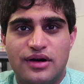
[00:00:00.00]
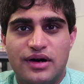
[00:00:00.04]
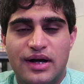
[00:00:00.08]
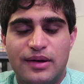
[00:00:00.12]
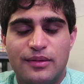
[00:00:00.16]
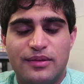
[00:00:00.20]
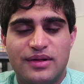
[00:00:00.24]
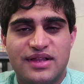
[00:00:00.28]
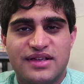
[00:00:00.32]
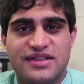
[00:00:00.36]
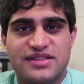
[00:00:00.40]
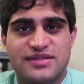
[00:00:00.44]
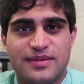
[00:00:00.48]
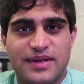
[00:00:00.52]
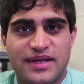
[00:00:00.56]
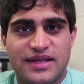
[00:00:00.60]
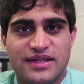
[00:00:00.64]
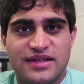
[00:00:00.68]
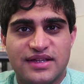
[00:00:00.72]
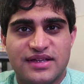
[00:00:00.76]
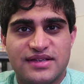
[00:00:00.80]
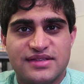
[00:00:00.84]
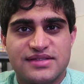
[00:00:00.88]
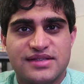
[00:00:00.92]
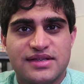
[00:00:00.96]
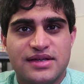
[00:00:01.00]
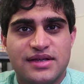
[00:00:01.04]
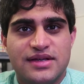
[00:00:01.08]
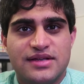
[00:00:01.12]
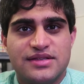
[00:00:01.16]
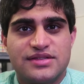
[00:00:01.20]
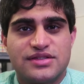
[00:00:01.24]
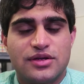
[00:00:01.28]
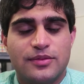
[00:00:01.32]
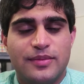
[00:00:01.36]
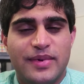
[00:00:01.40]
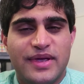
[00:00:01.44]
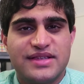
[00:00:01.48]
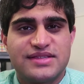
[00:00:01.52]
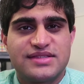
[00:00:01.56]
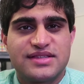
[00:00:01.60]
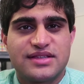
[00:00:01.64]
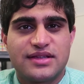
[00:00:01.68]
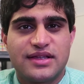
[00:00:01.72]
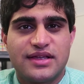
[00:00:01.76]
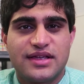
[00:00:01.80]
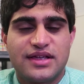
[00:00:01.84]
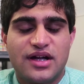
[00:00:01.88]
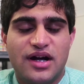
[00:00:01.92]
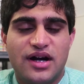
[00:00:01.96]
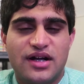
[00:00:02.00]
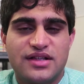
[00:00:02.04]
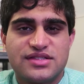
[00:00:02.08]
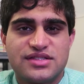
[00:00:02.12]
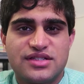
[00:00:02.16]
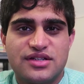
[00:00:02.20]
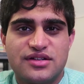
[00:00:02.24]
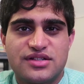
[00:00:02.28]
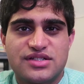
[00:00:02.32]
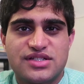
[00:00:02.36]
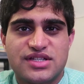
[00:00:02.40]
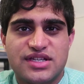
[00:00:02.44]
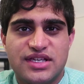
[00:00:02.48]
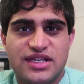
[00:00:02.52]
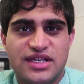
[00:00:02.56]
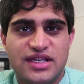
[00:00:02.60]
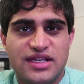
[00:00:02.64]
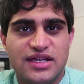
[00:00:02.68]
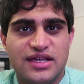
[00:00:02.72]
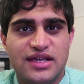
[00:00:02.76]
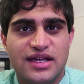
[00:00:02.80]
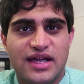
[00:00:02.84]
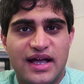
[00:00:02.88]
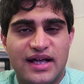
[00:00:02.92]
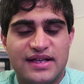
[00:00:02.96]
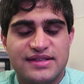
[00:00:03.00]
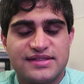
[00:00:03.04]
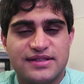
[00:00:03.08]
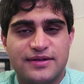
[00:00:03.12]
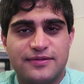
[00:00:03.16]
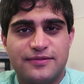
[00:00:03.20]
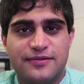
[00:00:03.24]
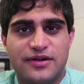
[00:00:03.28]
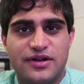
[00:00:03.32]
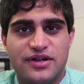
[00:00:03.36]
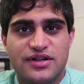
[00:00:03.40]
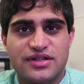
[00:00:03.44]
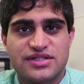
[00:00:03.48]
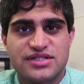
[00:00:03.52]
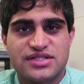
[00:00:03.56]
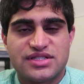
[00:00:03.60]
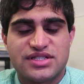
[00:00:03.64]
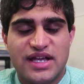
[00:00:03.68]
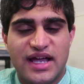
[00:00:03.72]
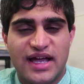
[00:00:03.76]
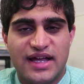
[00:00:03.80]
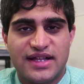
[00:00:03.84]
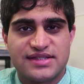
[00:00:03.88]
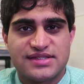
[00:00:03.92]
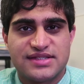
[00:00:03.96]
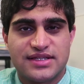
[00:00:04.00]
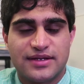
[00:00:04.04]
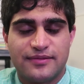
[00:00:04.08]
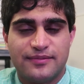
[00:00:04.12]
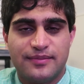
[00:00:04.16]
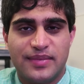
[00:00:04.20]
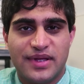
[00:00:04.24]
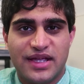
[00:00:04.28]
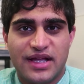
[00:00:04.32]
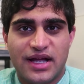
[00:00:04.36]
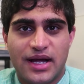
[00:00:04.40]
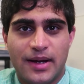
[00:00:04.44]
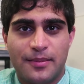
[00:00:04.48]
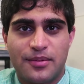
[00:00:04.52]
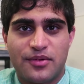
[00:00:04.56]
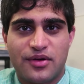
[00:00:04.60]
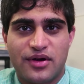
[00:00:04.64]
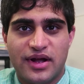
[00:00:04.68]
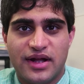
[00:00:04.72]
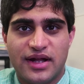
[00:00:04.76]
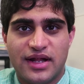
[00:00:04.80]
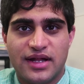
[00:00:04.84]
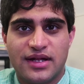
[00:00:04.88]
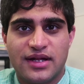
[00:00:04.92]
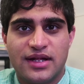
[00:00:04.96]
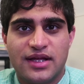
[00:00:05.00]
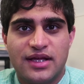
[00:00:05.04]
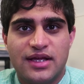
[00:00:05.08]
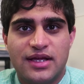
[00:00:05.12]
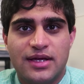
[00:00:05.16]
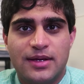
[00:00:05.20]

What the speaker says: I will explain this. So basically, concierge key has the first chance of being upgraded,